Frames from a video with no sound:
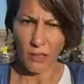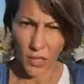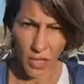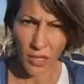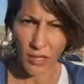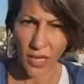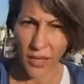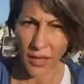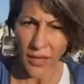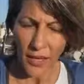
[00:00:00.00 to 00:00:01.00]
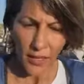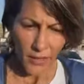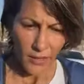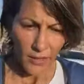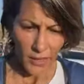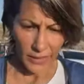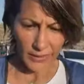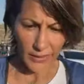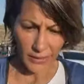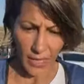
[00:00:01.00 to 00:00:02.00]
during the day
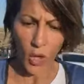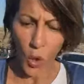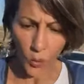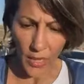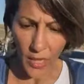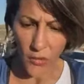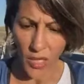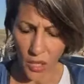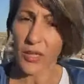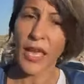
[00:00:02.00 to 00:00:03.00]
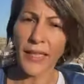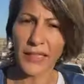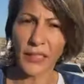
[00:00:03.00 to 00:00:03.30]
is the only aggression that